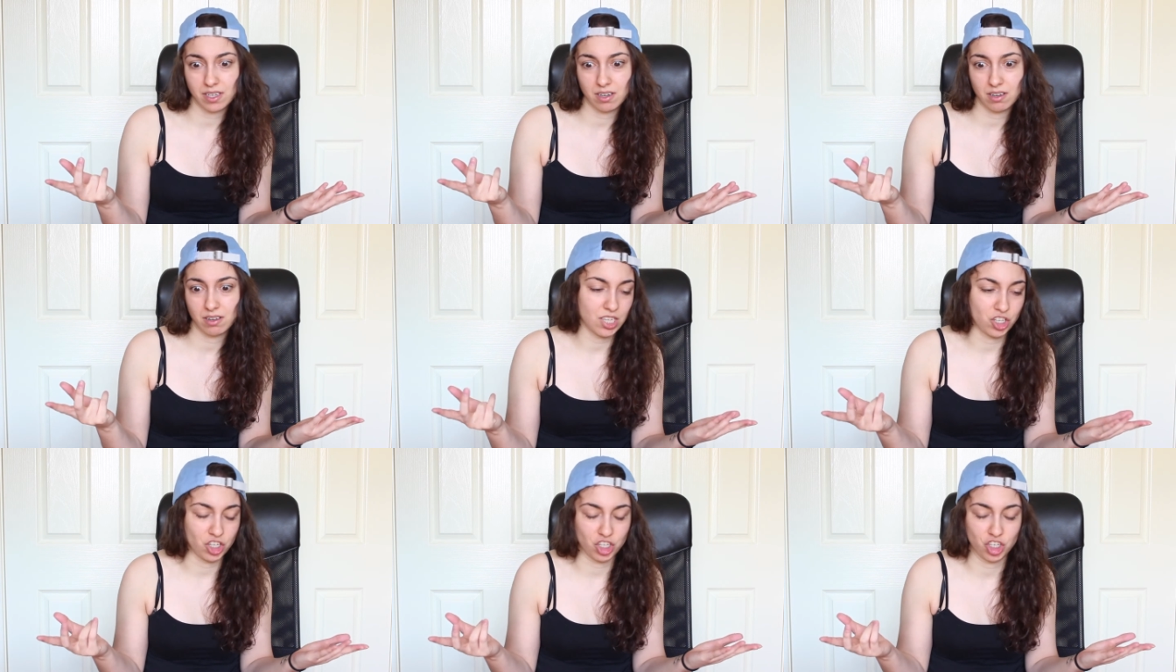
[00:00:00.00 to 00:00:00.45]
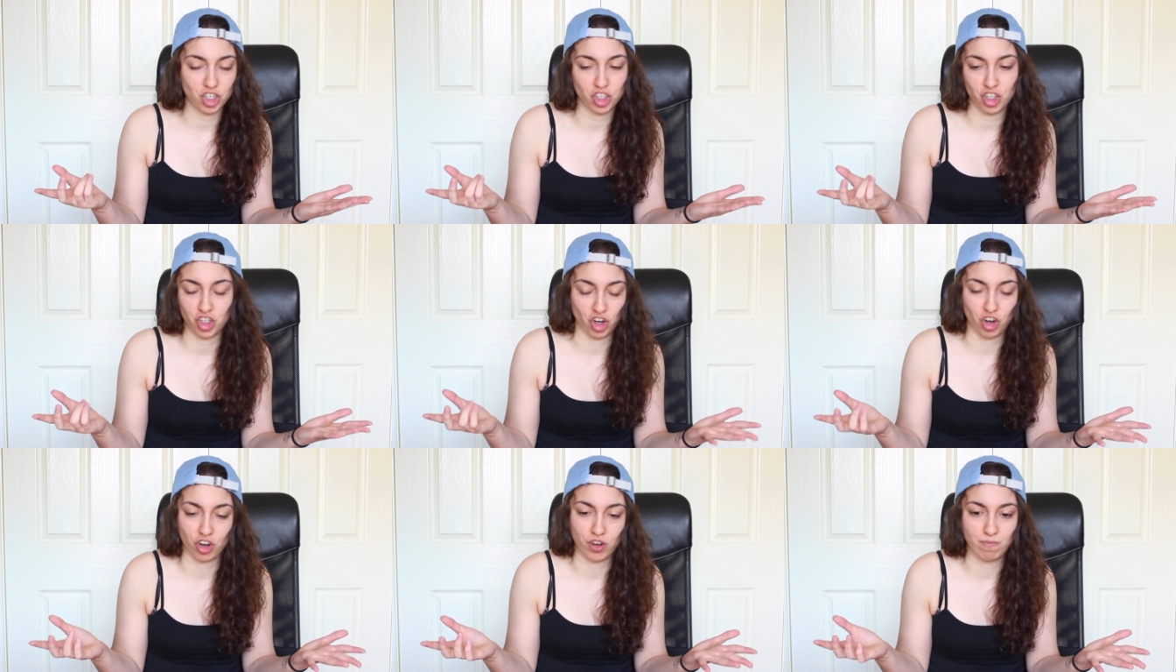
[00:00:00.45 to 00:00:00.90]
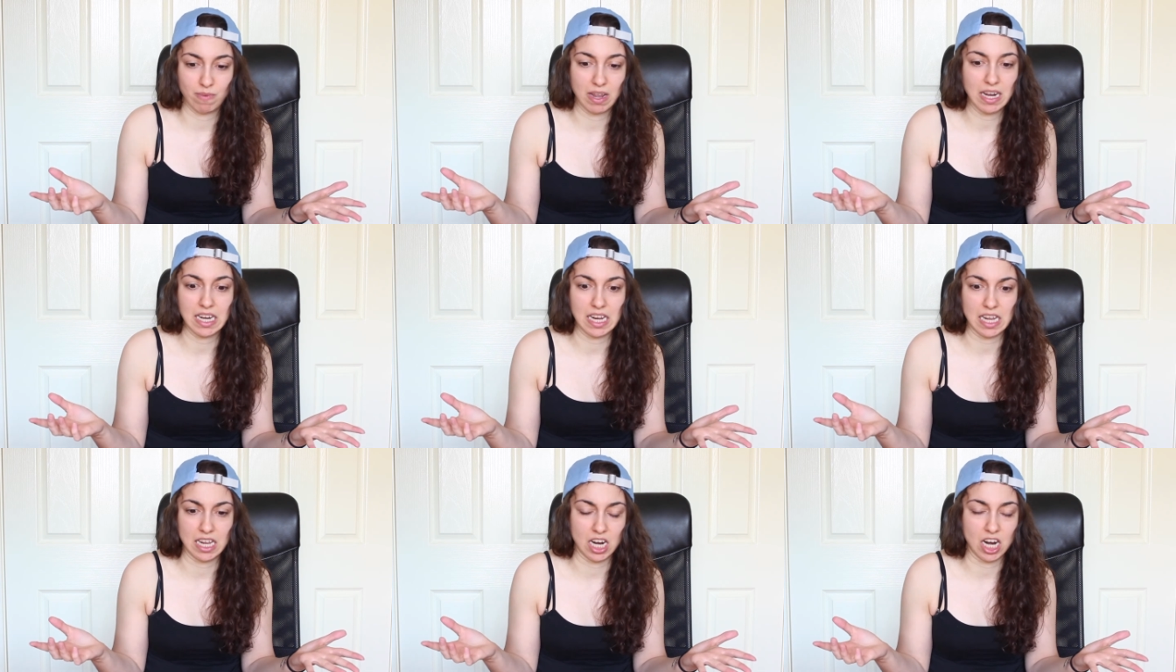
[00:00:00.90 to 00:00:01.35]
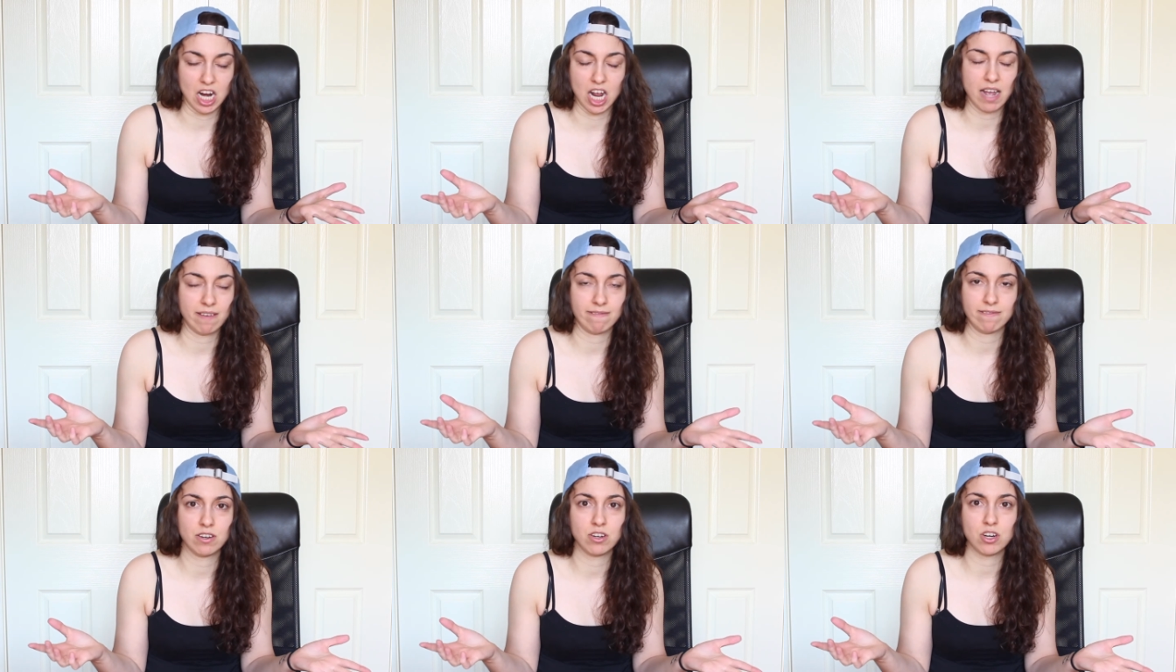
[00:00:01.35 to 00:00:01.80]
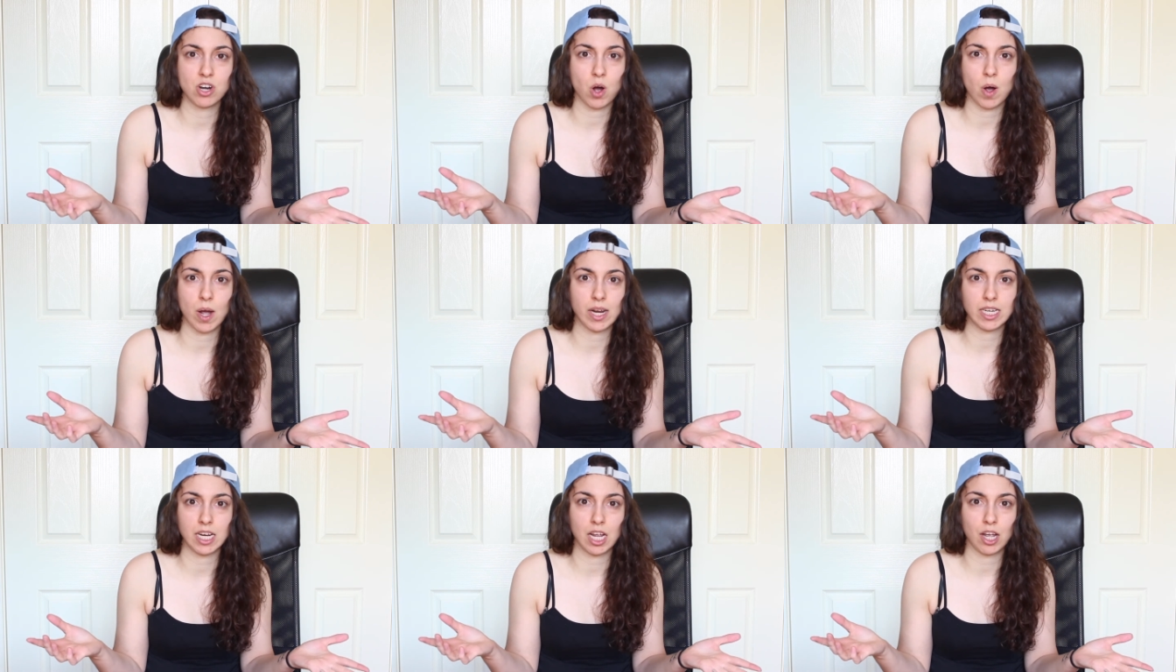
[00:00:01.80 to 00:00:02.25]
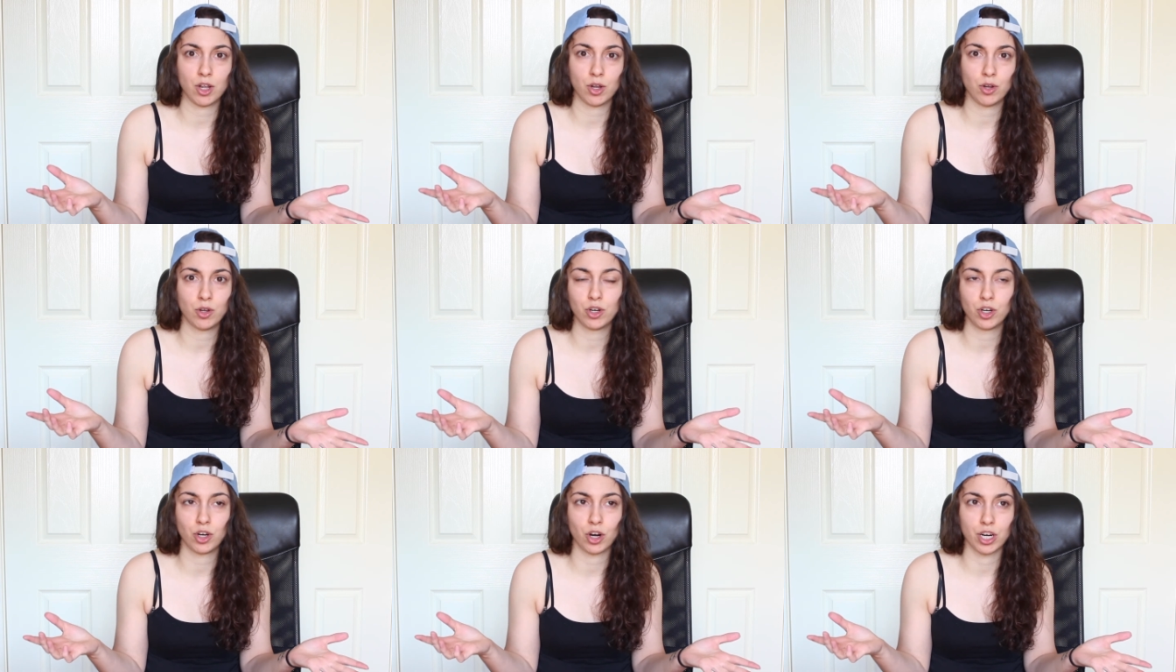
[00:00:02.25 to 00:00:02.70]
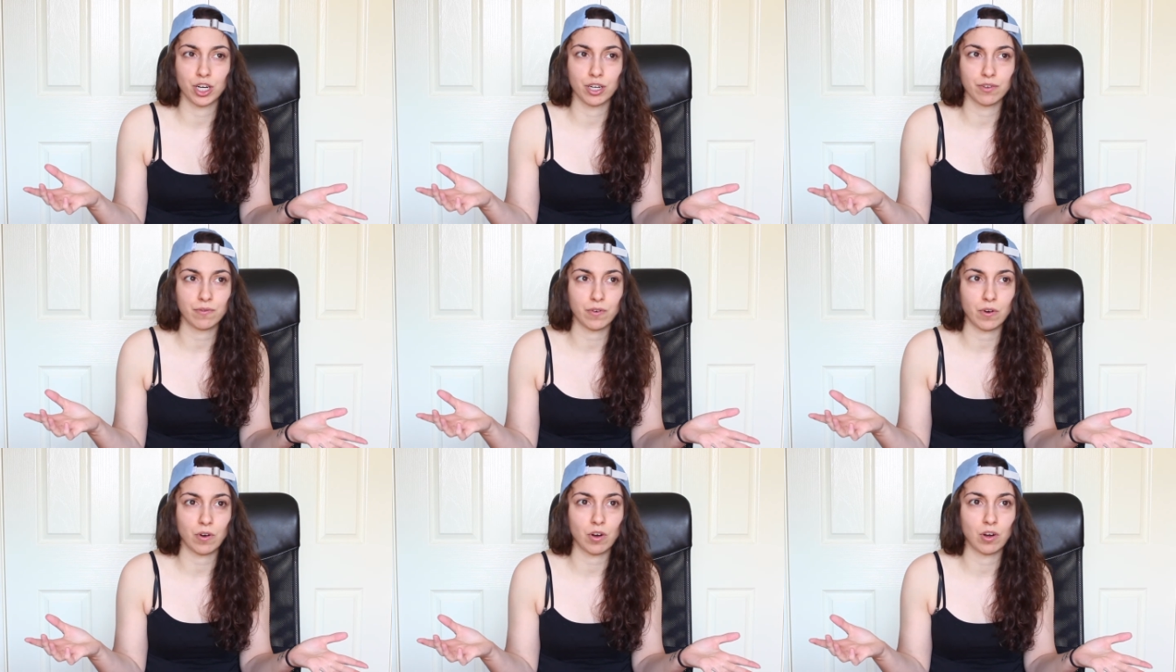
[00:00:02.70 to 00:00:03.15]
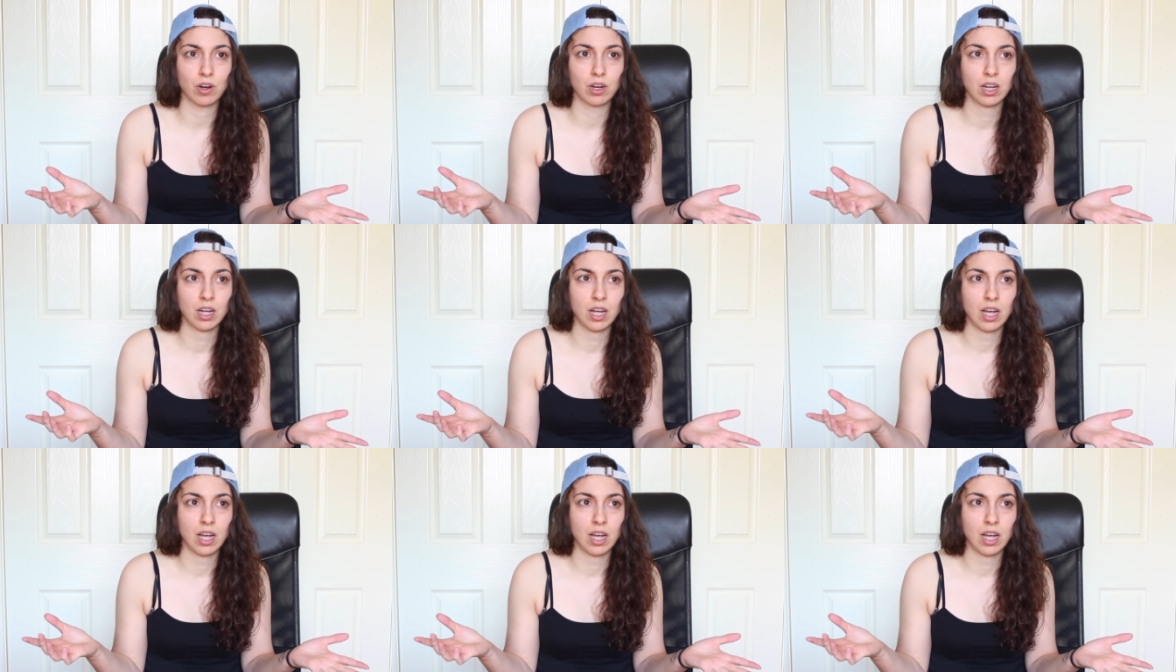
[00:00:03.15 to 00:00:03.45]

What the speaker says: there's just so many and I have no idea who to go for.